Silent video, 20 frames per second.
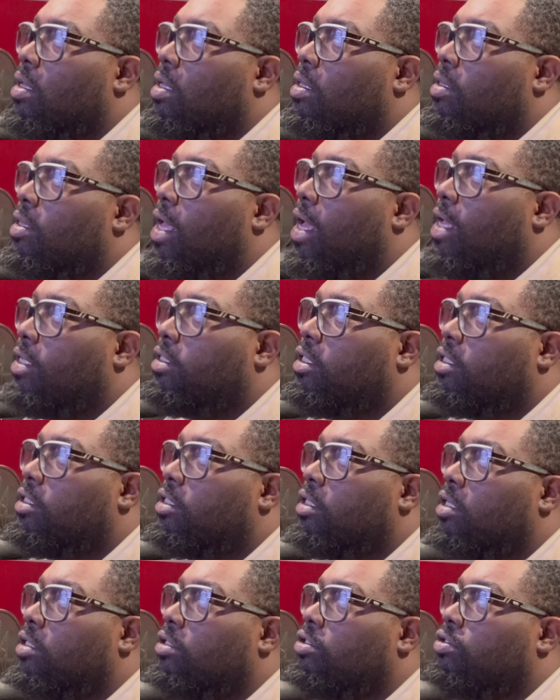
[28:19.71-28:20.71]
That just
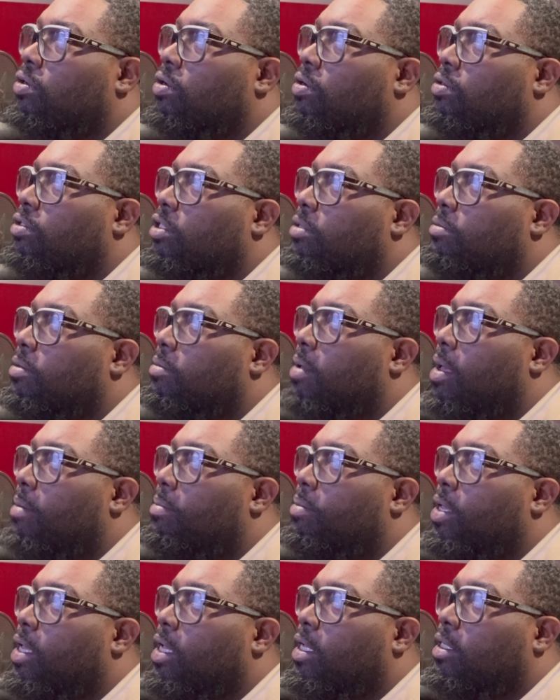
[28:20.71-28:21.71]
controls some of my
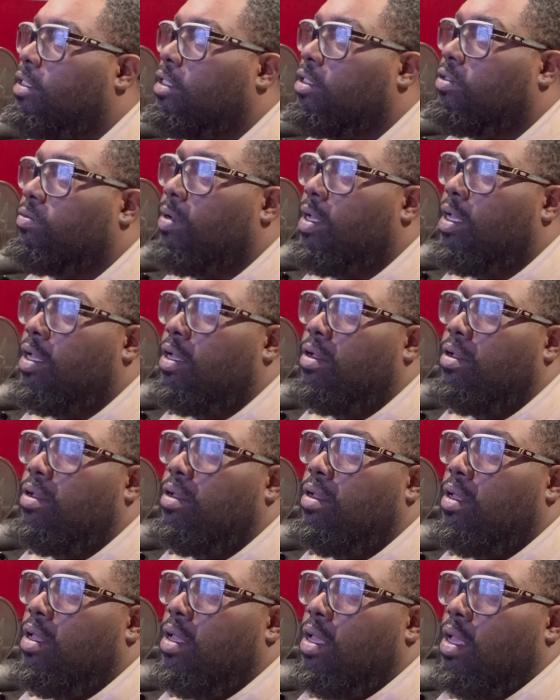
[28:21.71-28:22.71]
peaks as well.
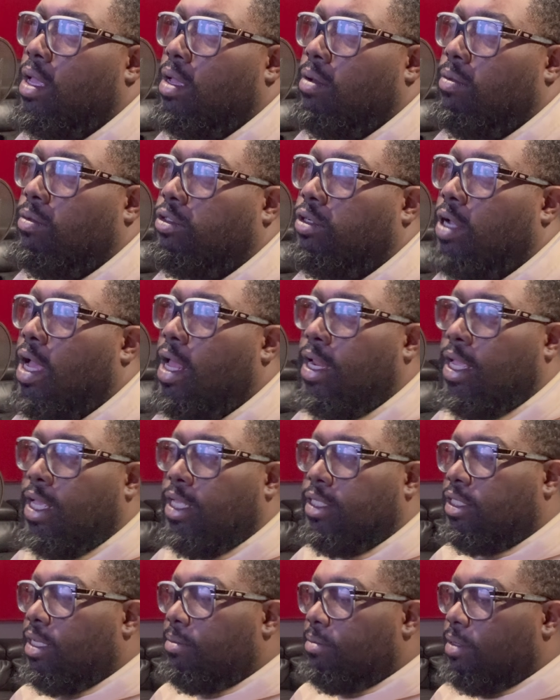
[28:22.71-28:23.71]
We're trying to get
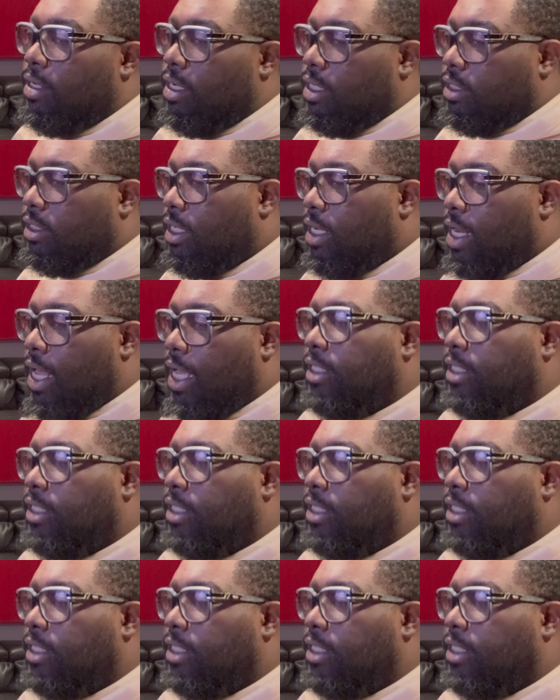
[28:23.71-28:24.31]
something that's a nice